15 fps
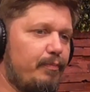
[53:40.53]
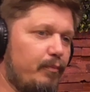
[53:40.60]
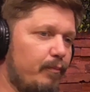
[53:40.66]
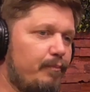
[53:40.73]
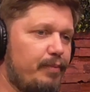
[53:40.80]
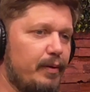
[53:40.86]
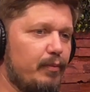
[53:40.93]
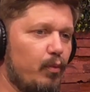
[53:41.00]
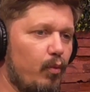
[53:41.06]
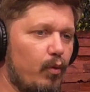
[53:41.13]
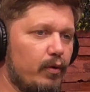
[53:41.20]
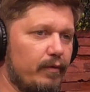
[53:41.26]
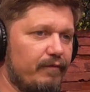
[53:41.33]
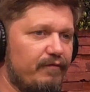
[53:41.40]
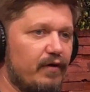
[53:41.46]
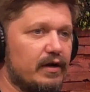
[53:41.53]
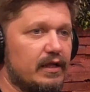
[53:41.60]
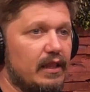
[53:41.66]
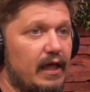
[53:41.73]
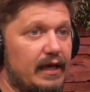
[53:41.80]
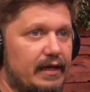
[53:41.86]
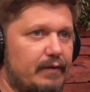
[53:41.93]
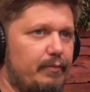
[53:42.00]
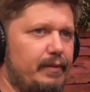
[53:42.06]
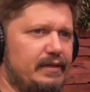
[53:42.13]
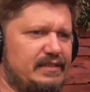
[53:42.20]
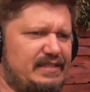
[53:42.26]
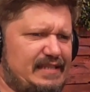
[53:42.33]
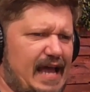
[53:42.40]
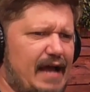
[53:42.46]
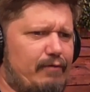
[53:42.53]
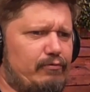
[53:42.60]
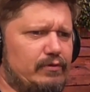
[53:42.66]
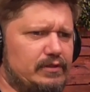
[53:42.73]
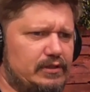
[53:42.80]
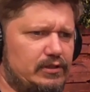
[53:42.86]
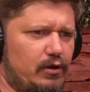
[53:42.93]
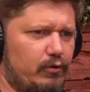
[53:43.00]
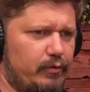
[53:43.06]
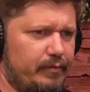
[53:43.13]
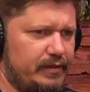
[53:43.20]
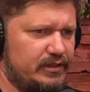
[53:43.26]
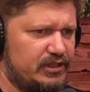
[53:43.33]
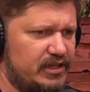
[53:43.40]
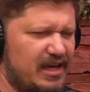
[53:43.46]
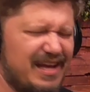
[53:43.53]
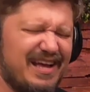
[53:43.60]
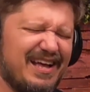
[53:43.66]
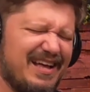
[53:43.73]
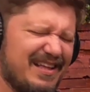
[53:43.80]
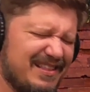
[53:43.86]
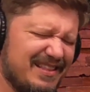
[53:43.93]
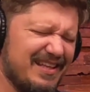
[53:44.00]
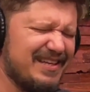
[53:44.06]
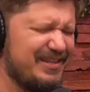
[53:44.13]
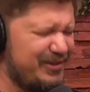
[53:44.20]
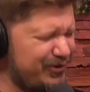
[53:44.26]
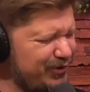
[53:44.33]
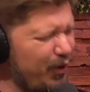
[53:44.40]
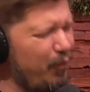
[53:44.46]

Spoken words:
people want to fucking like commit sacrilege on them and shit. Like, what